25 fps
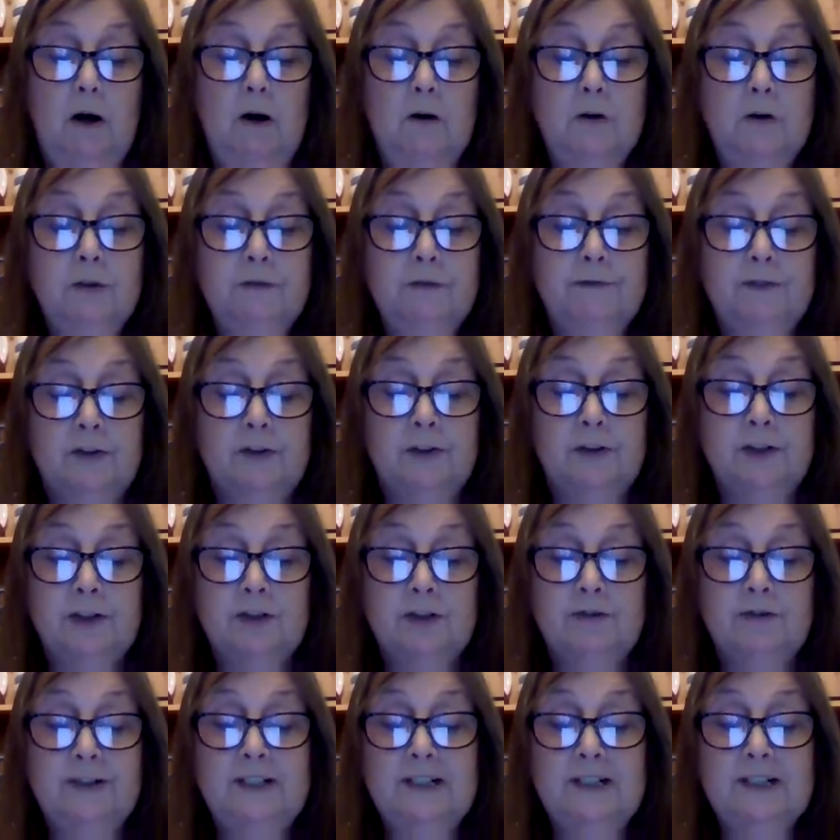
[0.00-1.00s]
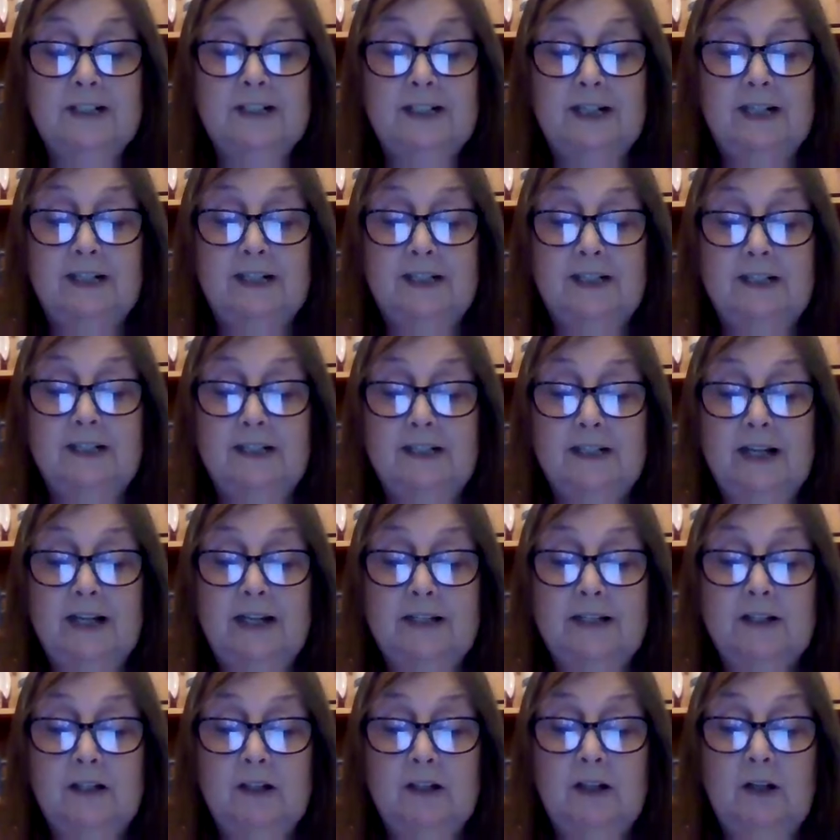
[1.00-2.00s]
Odd Foster, isn't it? he
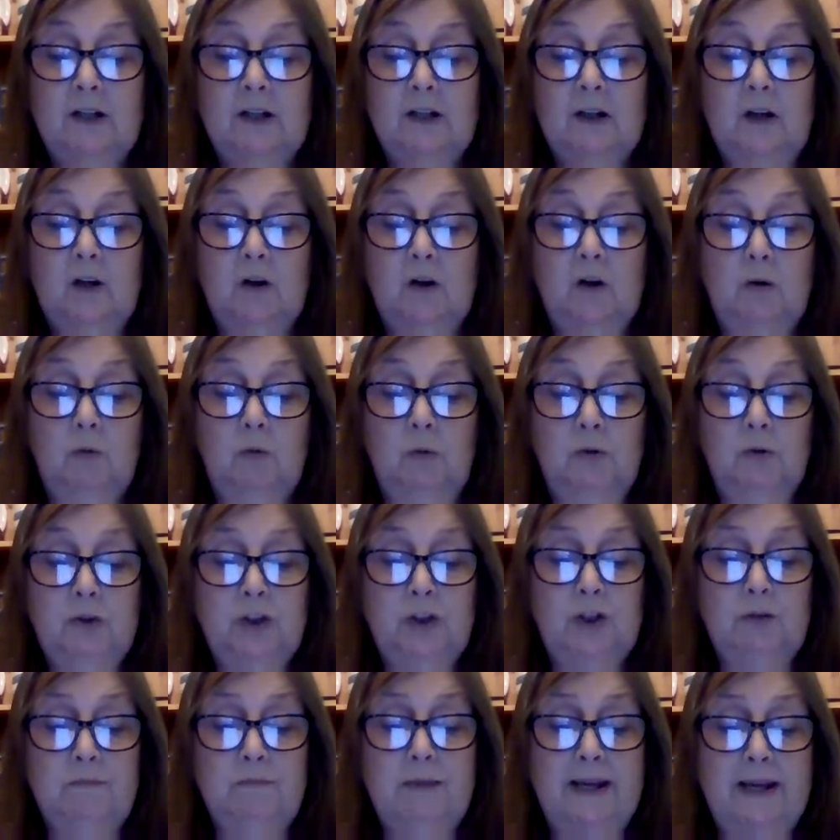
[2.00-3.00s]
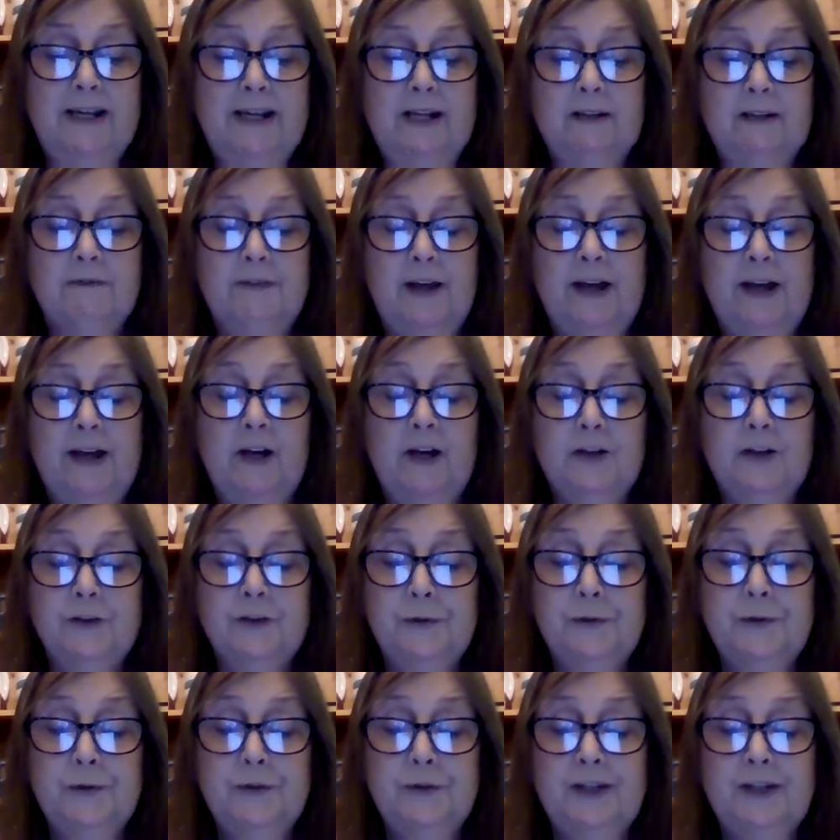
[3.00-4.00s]
said. What do you make of that
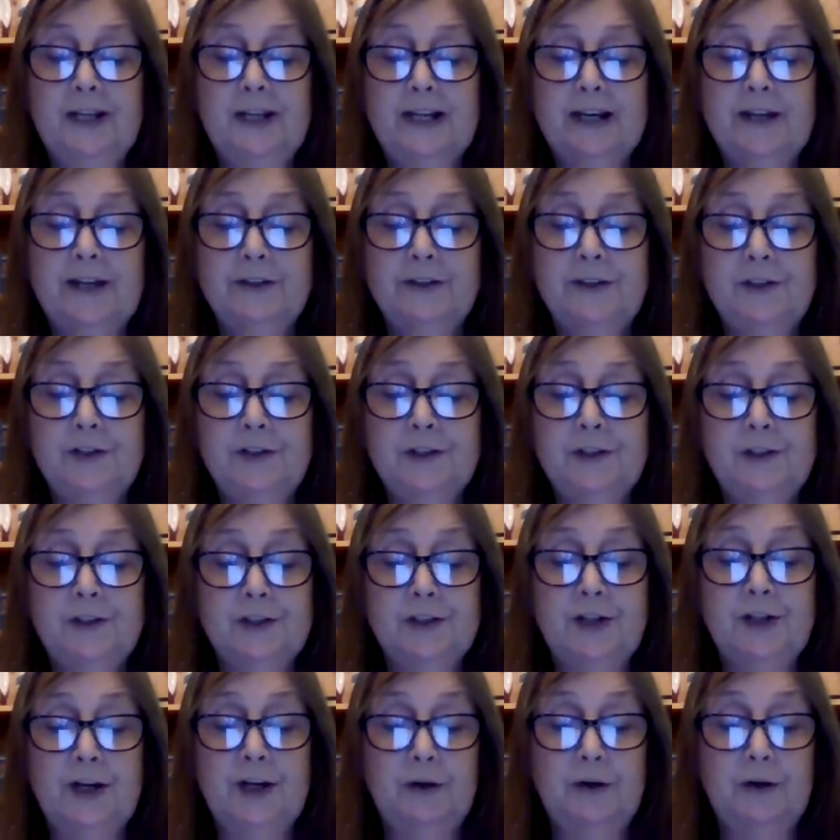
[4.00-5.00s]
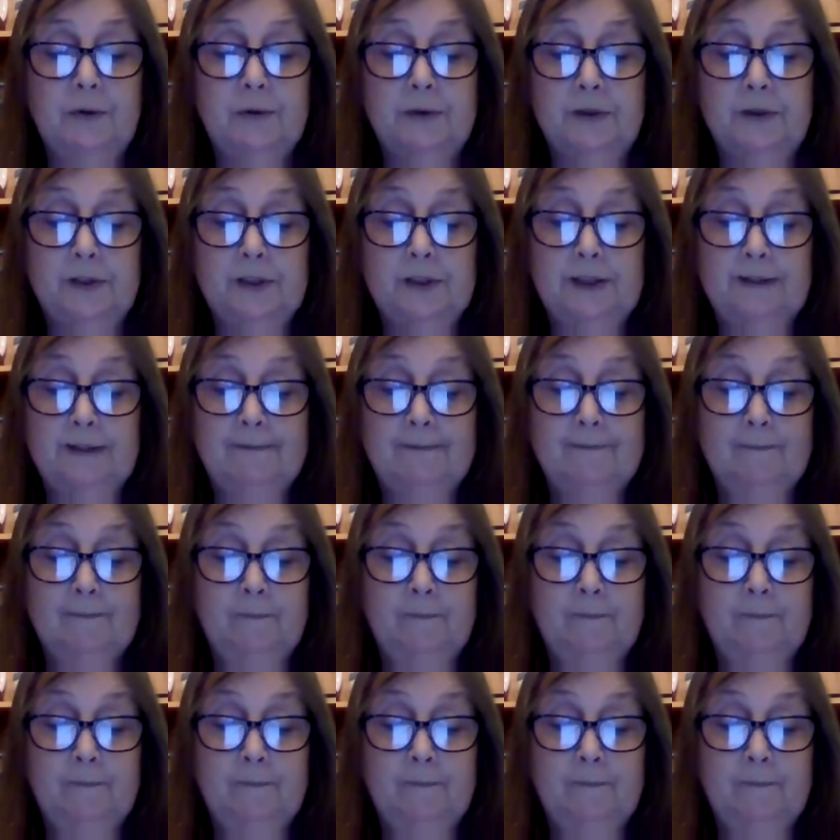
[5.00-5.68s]
huddled thing under the stones?